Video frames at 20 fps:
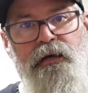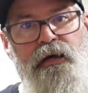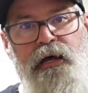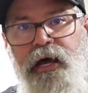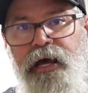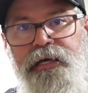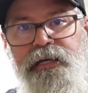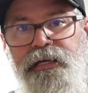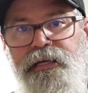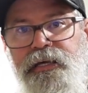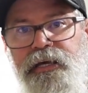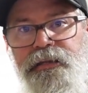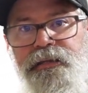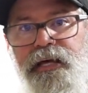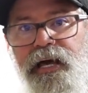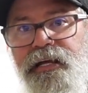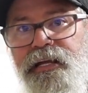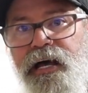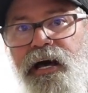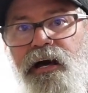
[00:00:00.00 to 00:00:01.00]
I can get
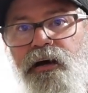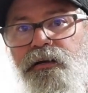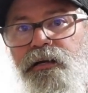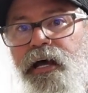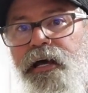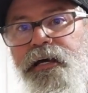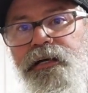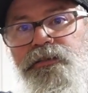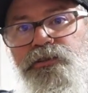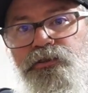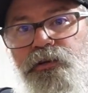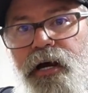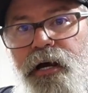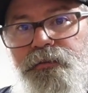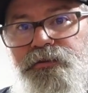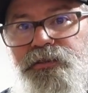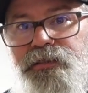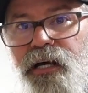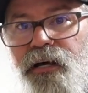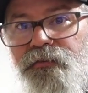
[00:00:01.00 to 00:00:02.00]
that out and I can
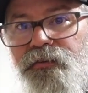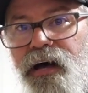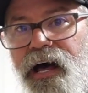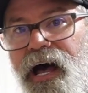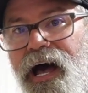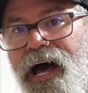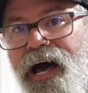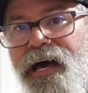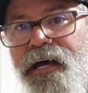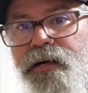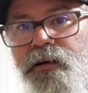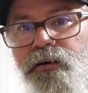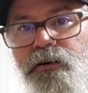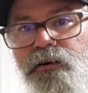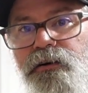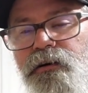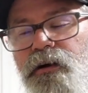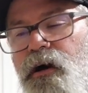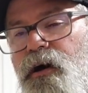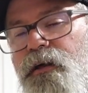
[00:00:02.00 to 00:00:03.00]
strap stuff
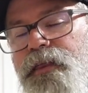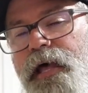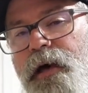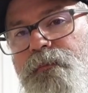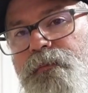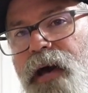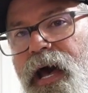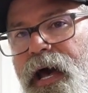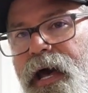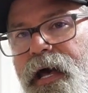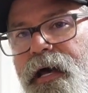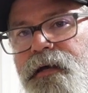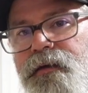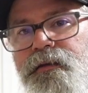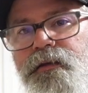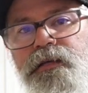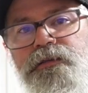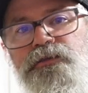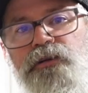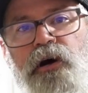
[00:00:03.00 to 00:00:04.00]
higher on that
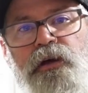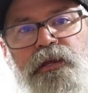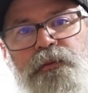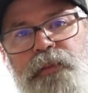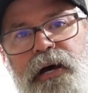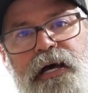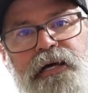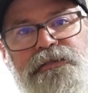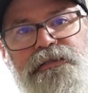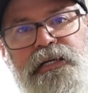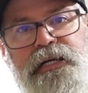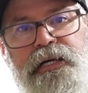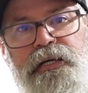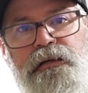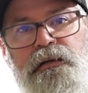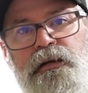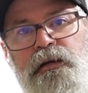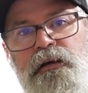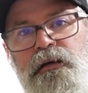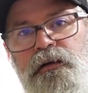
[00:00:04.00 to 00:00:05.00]
bag that's on the back seat.